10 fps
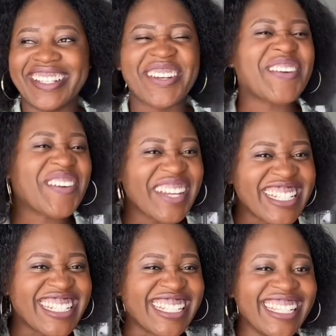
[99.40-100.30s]

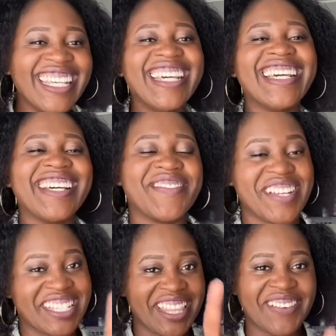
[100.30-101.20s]
cringy.
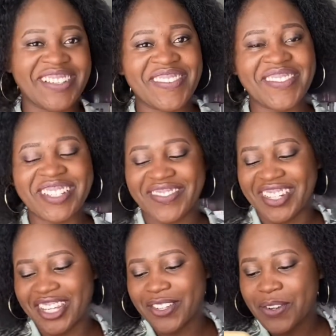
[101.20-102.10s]
But yeah, that was my first
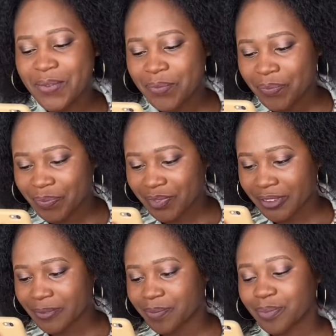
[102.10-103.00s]
video.
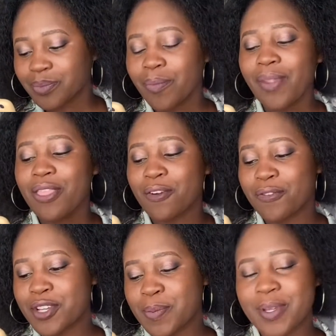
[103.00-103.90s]
The
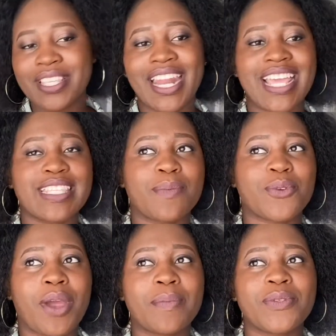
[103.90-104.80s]
first person I
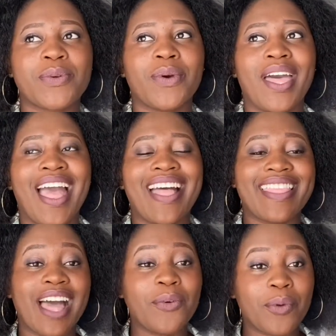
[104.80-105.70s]
subscribed to,
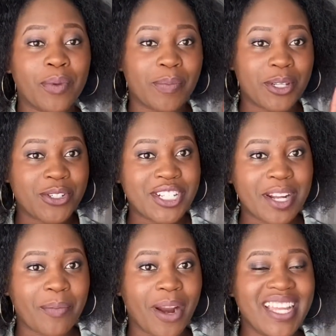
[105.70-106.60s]
that would be
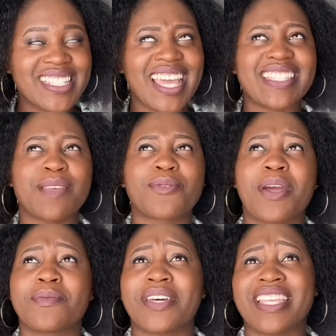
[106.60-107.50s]
Patricia Bright. I
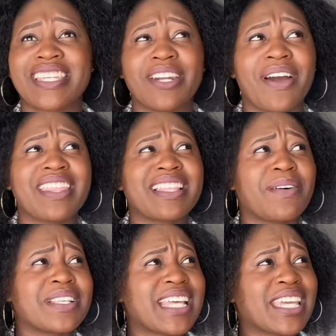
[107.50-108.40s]
subscribed to her channel, I think
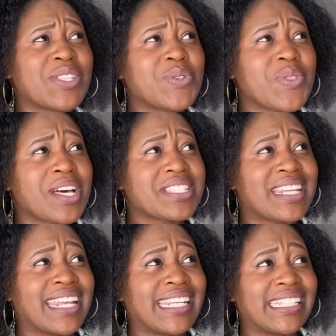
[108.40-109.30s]
I was like in
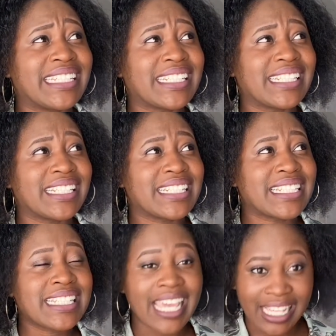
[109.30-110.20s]

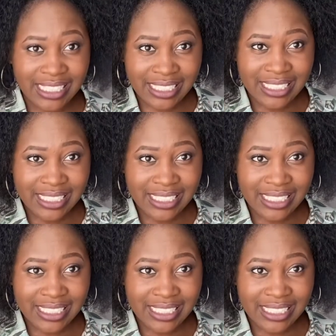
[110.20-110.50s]
2010.